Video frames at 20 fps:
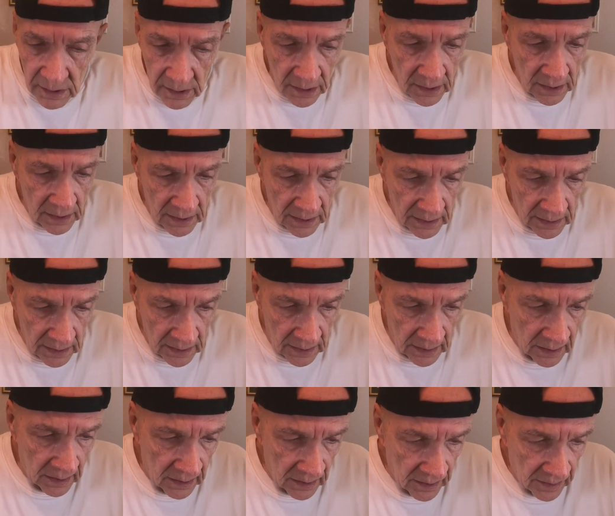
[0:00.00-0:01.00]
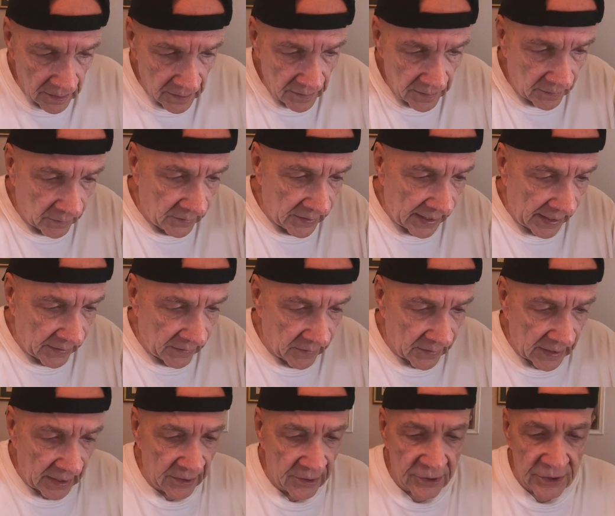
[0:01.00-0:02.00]
Uh, oh yeah,
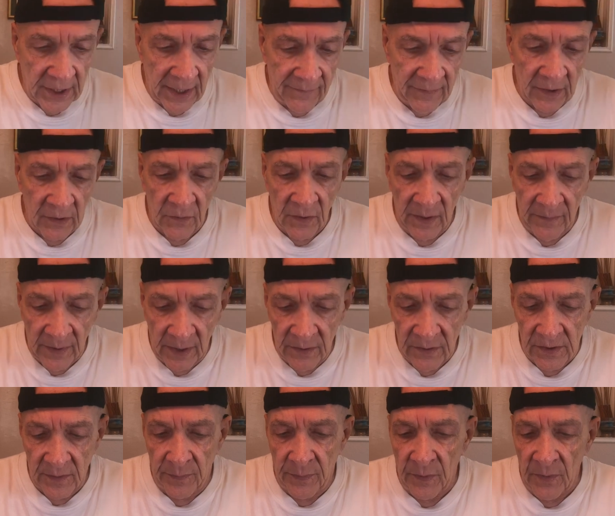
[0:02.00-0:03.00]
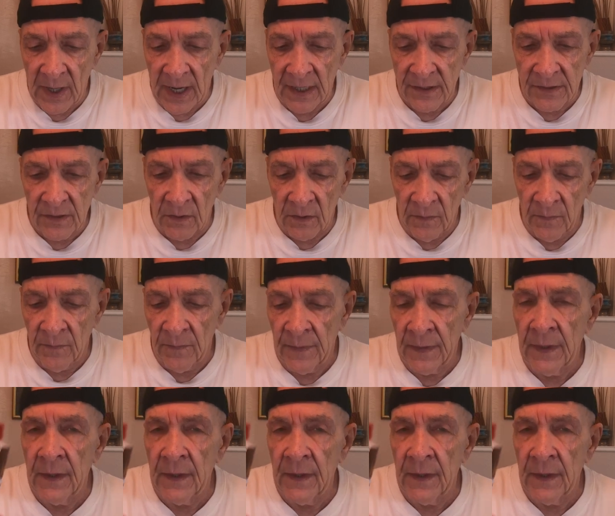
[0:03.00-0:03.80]
okay. The shaving cream I use a Proraso.